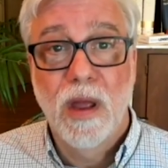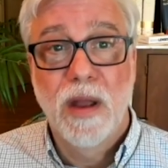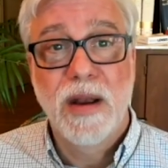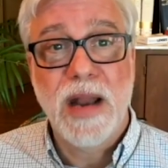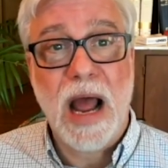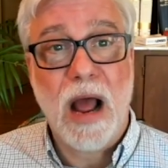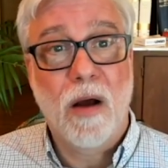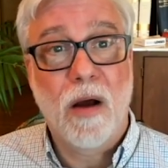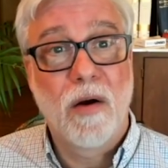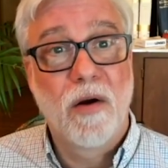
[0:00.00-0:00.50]

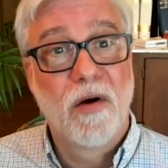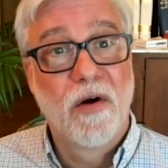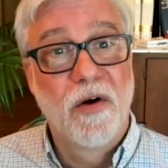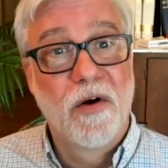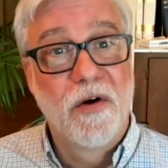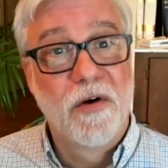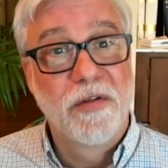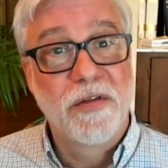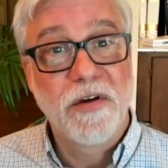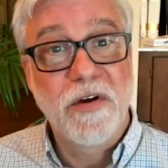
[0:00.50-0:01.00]
Now,
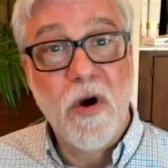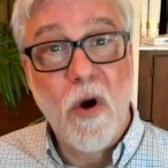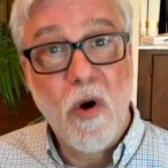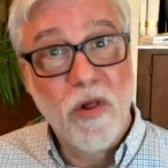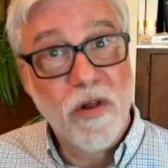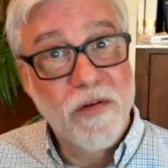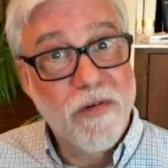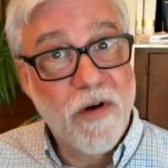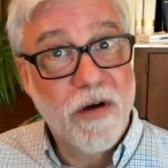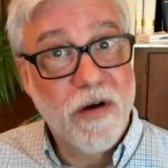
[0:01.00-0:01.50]
the
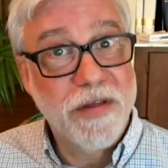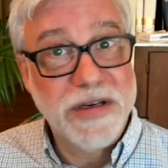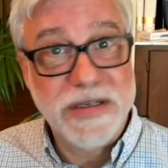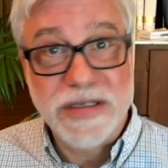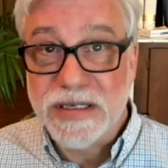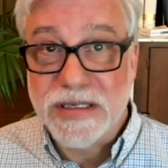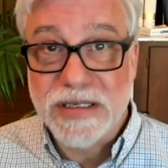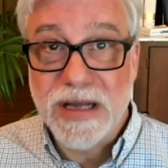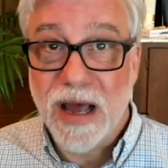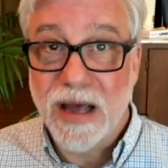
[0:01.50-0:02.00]
goal of all this
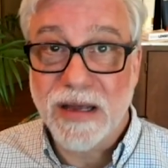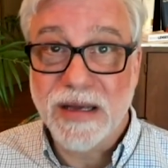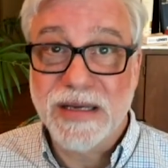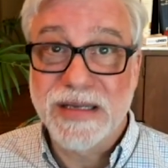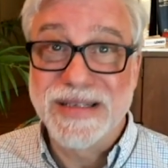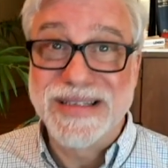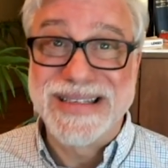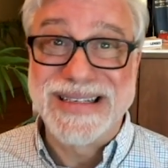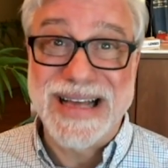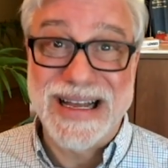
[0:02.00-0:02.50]
is not
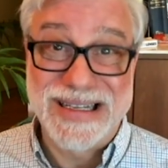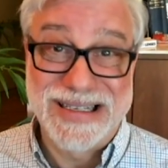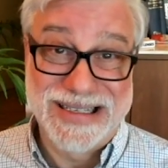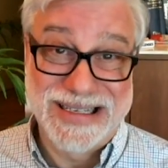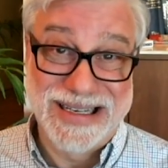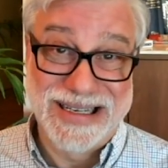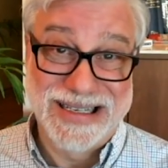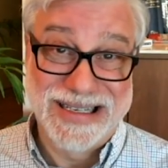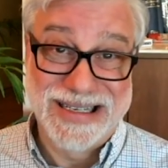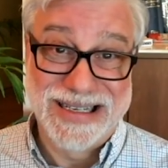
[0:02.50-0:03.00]

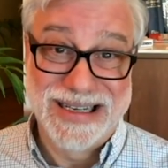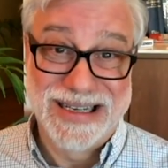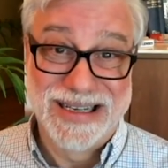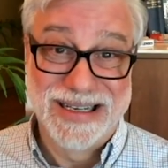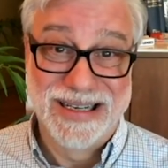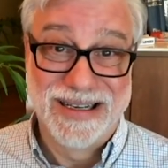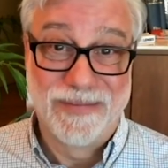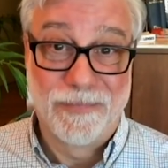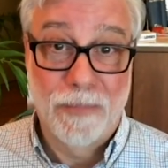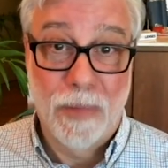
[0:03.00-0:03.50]
consensus.
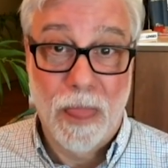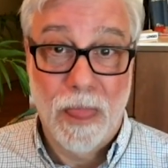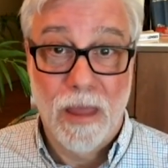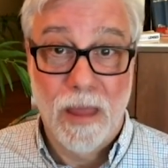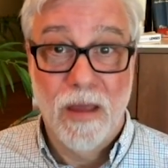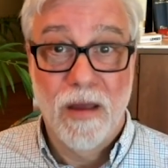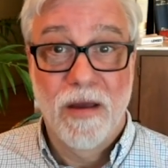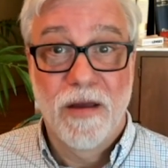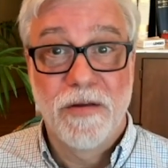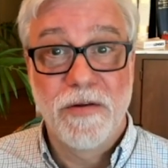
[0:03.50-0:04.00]

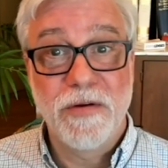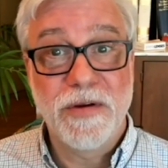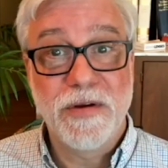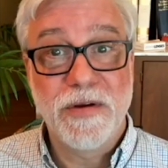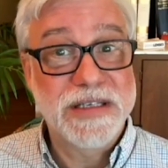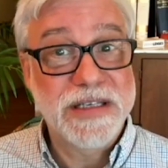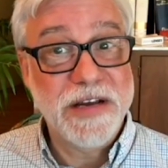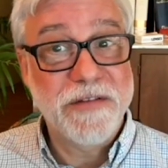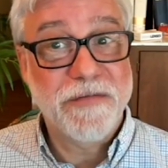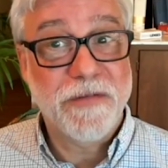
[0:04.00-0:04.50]
You can
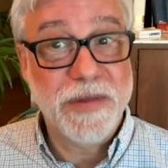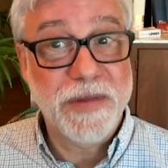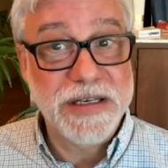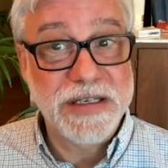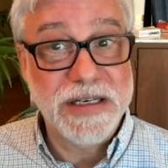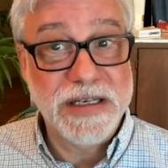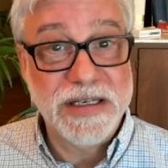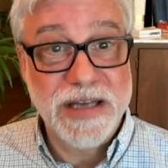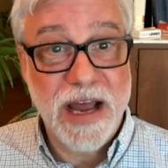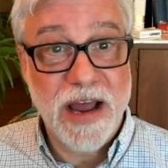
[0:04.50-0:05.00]
see from
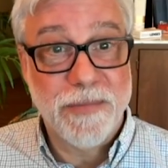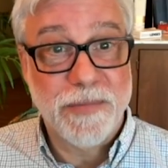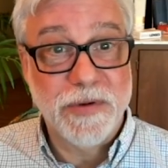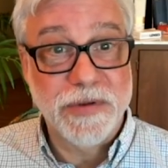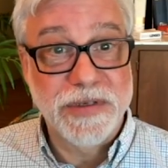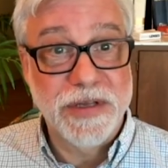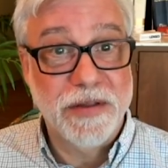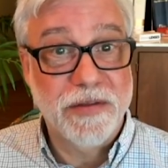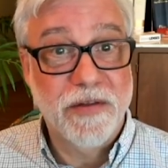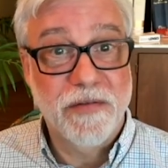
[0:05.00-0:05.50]
these
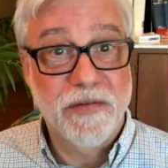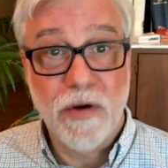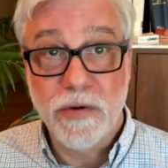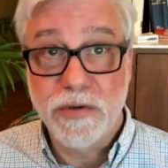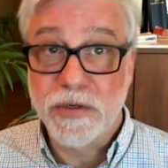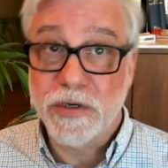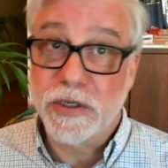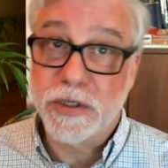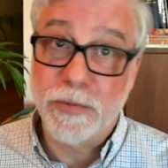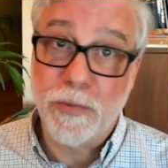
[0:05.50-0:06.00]
examples that the
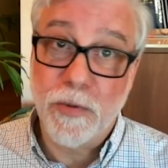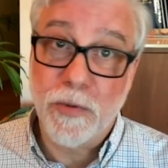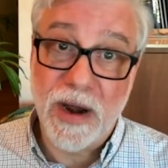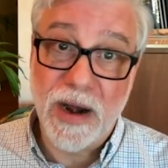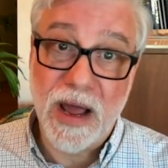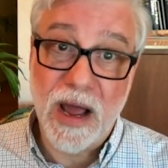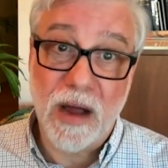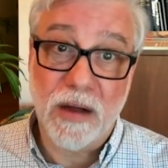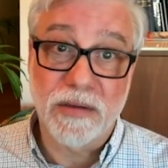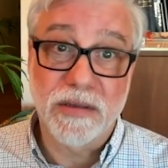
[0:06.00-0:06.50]
votes are
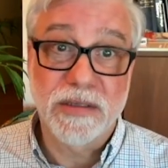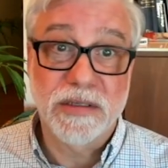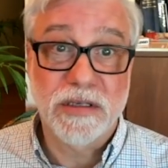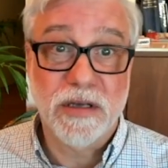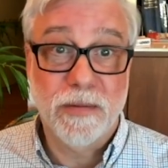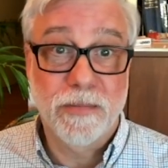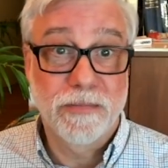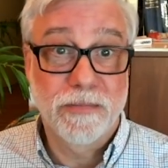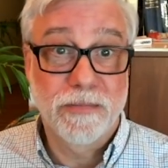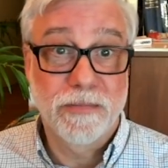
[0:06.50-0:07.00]
spread out,
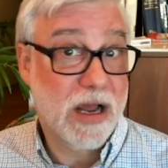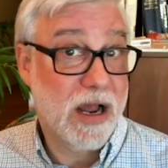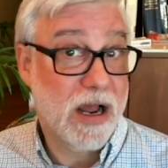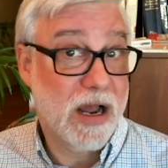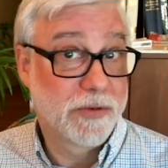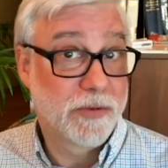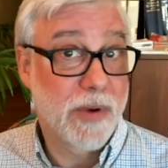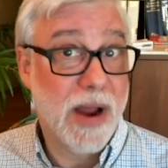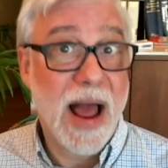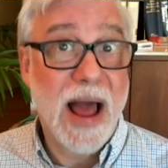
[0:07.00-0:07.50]

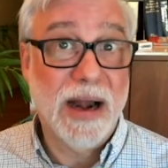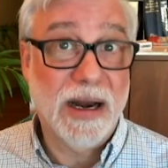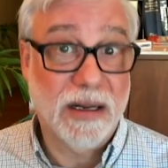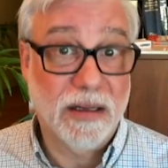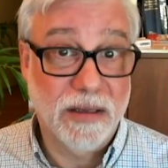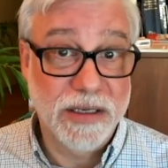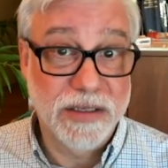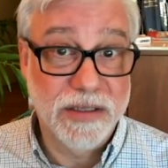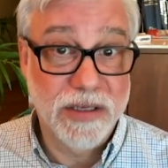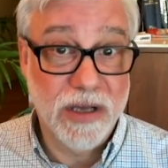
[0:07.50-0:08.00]
sometimes
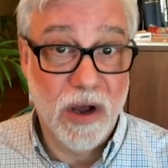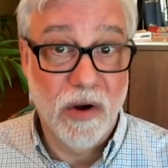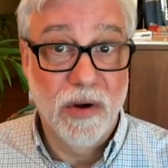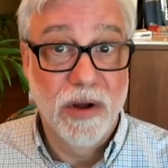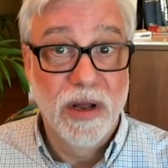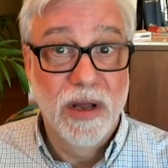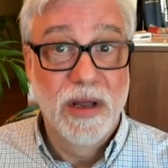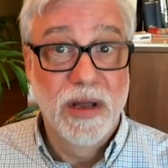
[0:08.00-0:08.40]
radically so.